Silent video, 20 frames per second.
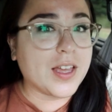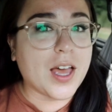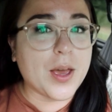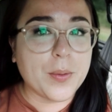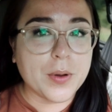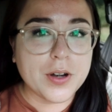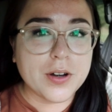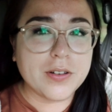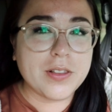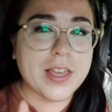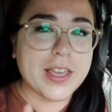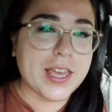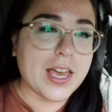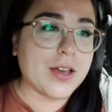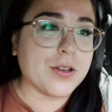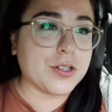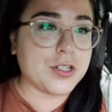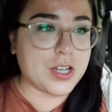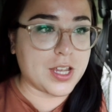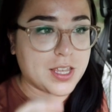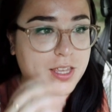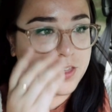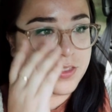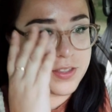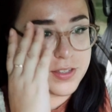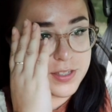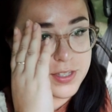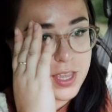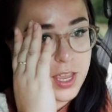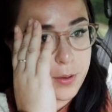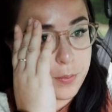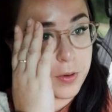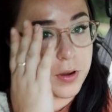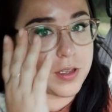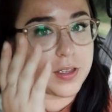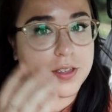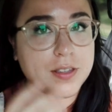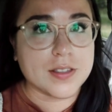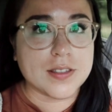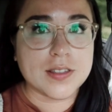I wonder like how shaky this
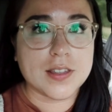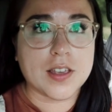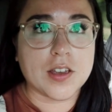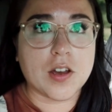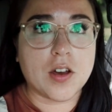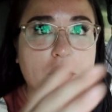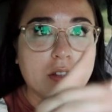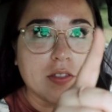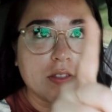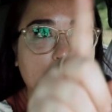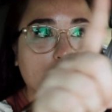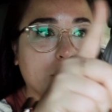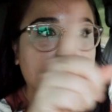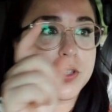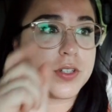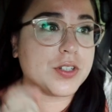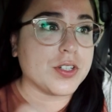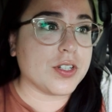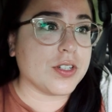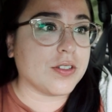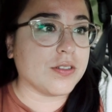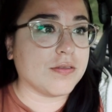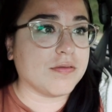camera is like on the windshield.